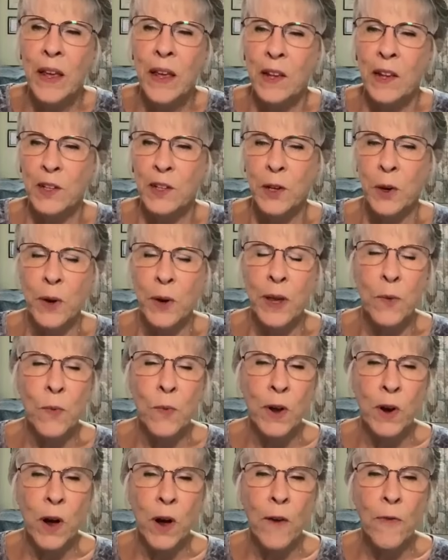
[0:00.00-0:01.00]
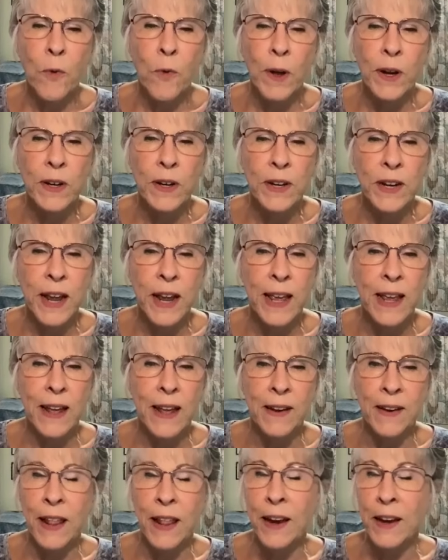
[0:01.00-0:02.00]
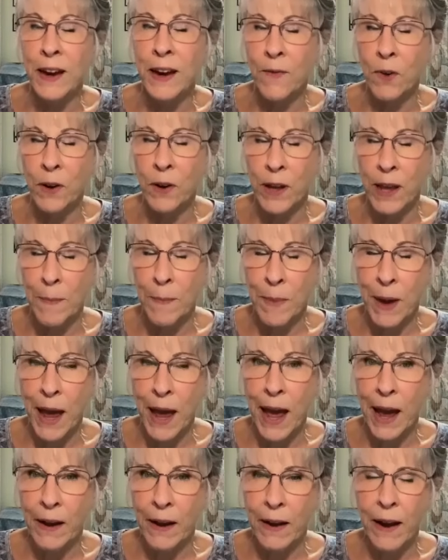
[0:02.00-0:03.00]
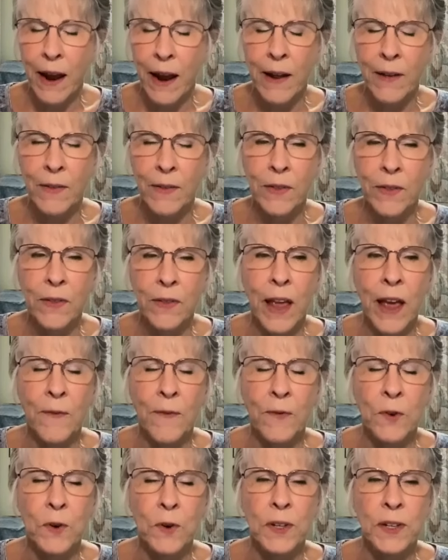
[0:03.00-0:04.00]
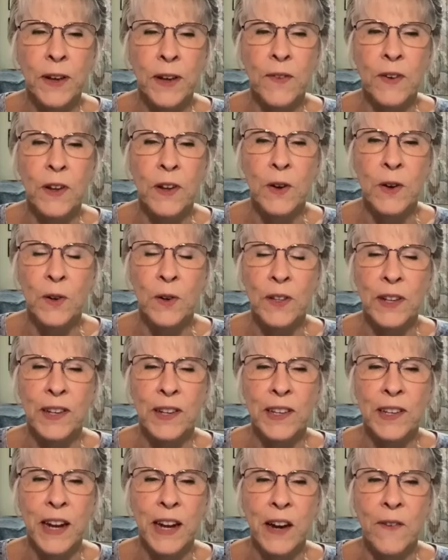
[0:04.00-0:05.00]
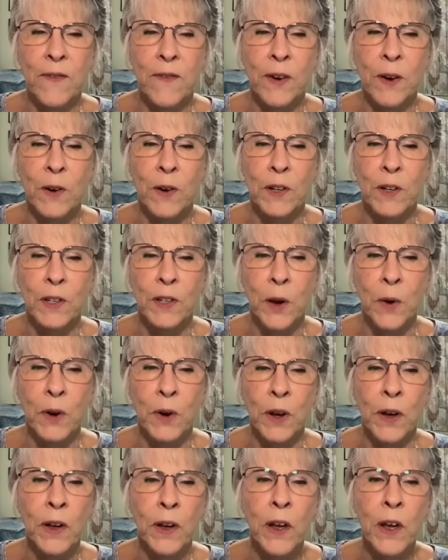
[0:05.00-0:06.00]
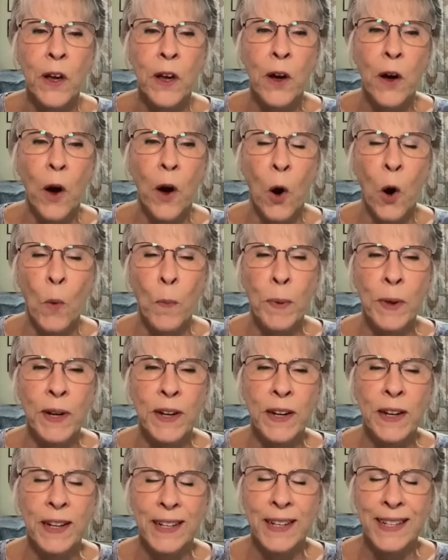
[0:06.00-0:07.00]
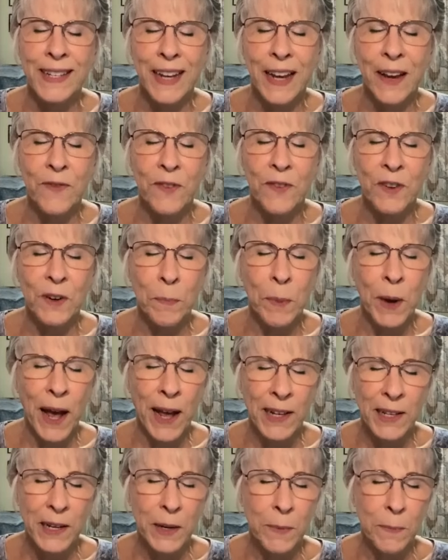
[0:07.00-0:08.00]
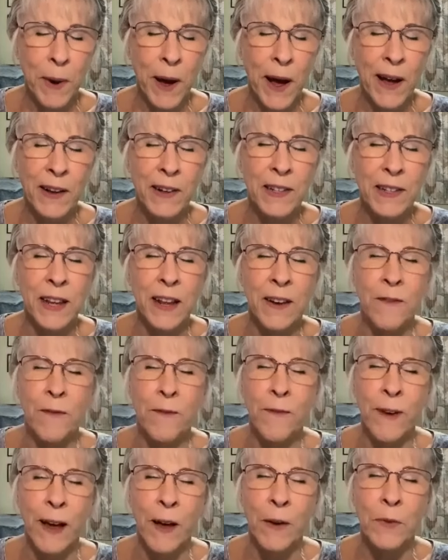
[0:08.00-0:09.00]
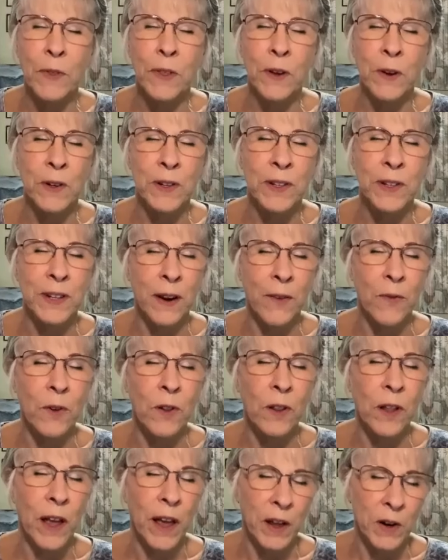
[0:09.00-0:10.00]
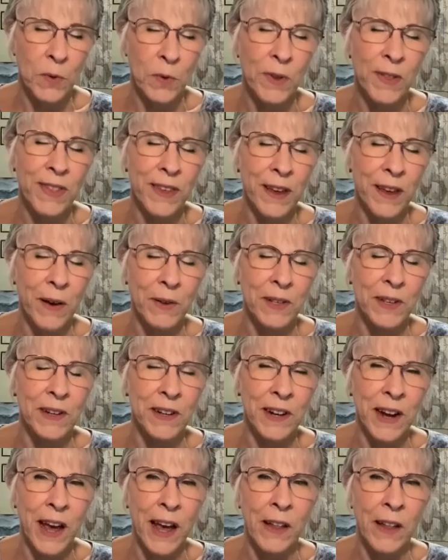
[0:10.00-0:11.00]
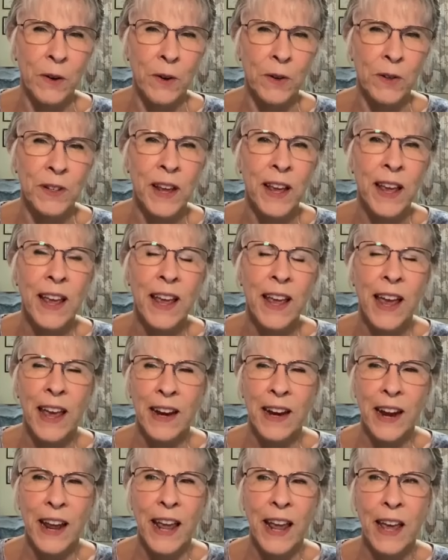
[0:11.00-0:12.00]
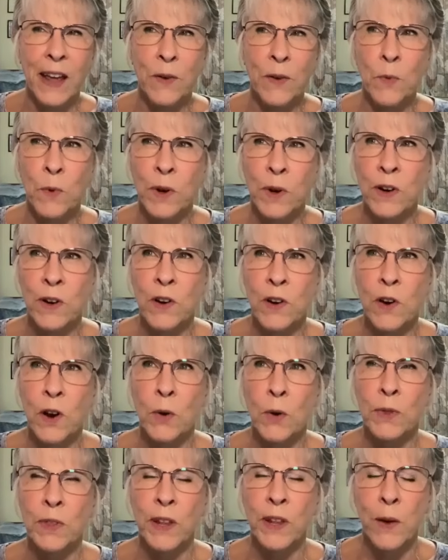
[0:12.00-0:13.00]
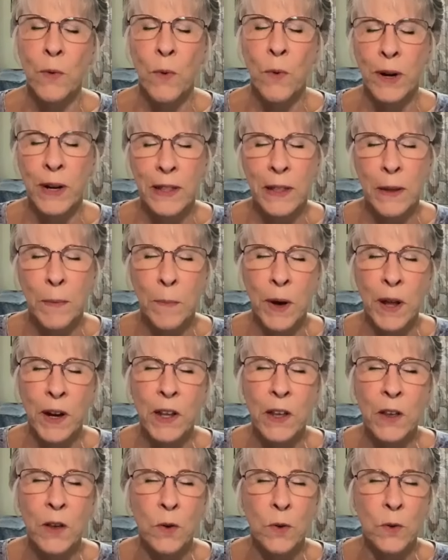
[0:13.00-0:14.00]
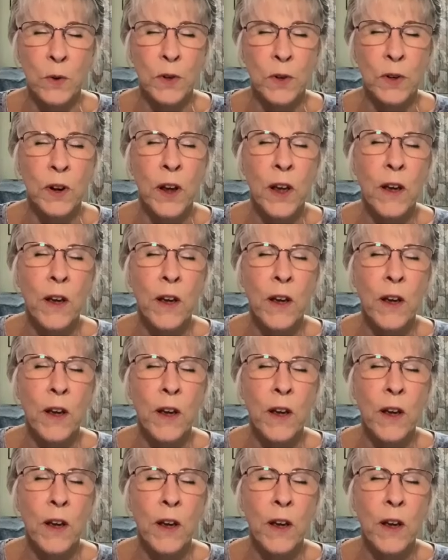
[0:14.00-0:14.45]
So he went off one day and then never came back. And after 7 years, the state of Arizona opened his safe deposit box and found there several $100,000 and a handwritten note that he wanted the money used